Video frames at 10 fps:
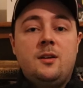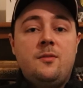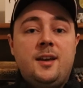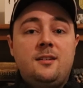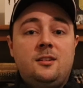and
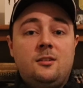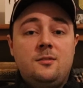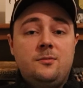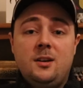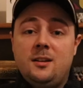then, you know,
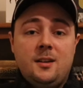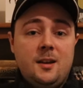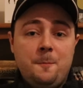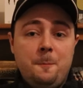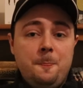and finally
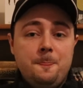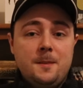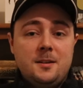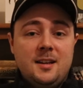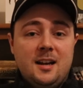here
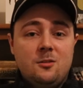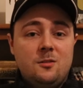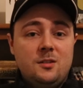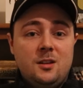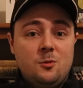
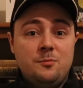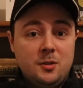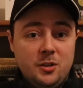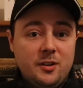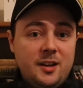now, you know, with
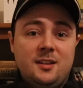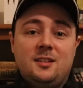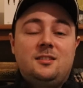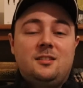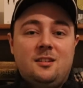Blu-ray,
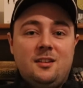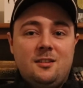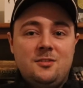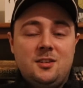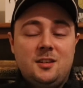and you
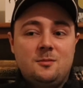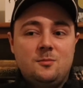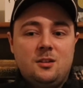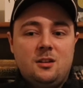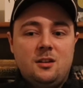know, seeing
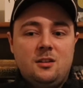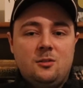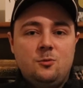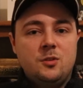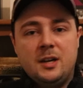them, you know,
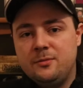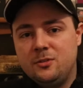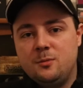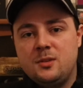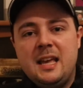all nine
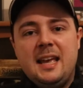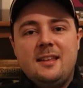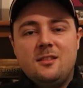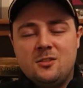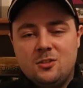films
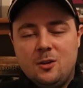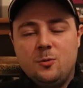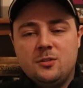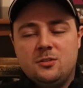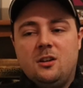in the
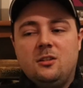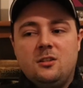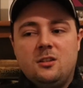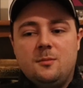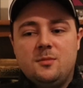Skywalker saga
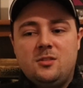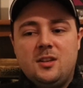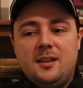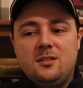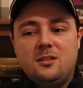
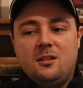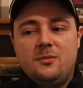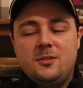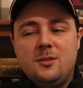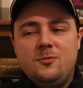set,
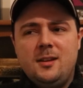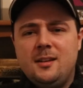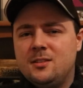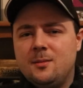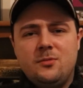so it really
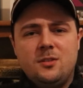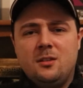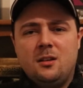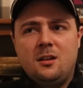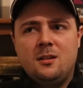is something
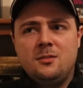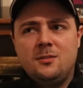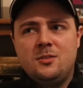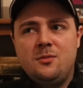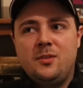to
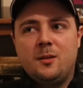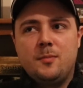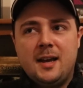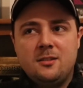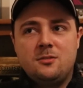actually think
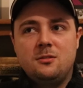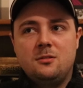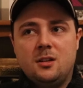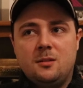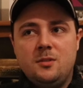back to,
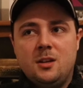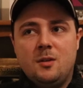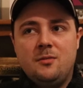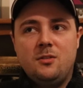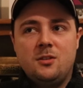you know,
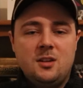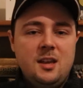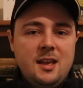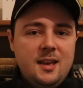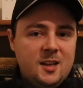my first
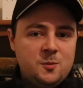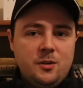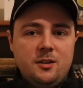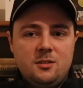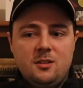
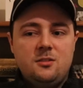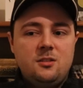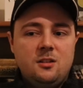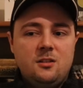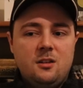experiences,
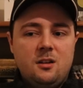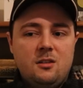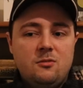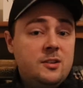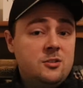you know,
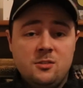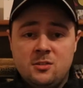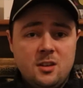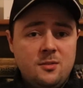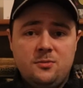Revenge of the
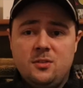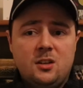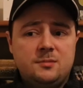Sith,